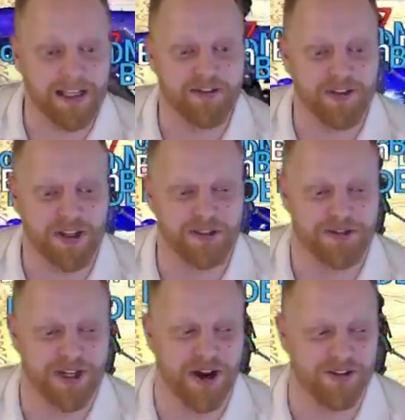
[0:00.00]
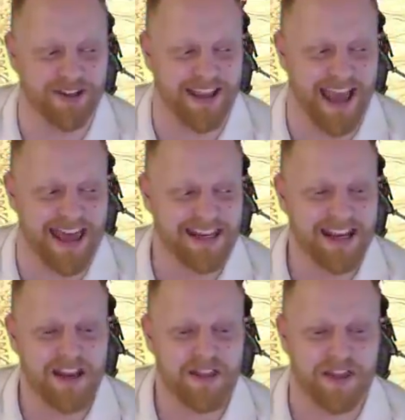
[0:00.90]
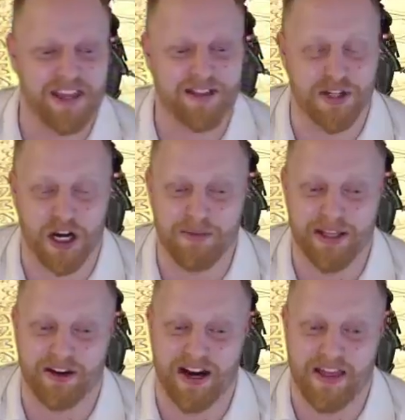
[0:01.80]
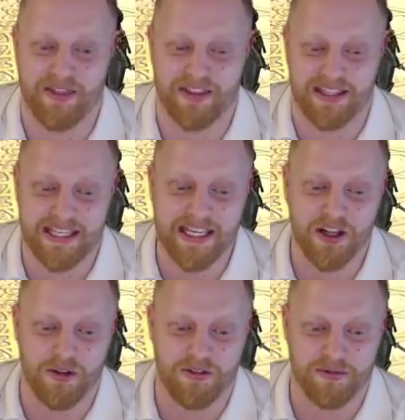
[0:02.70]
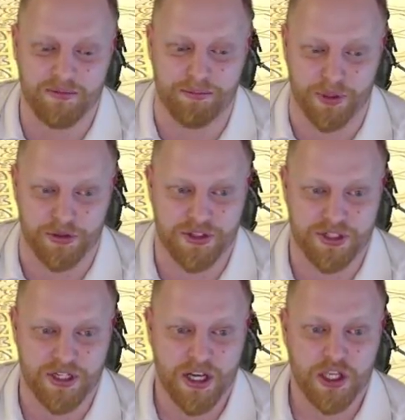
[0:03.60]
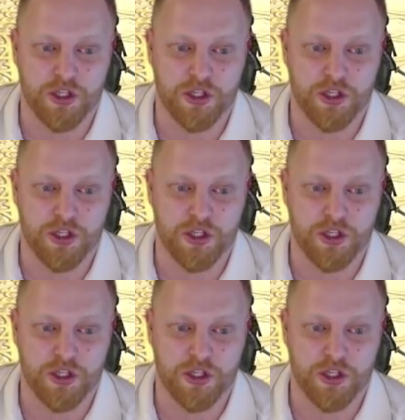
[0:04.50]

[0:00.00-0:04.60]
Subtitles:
even though you don't get the turn meter and the heal boost,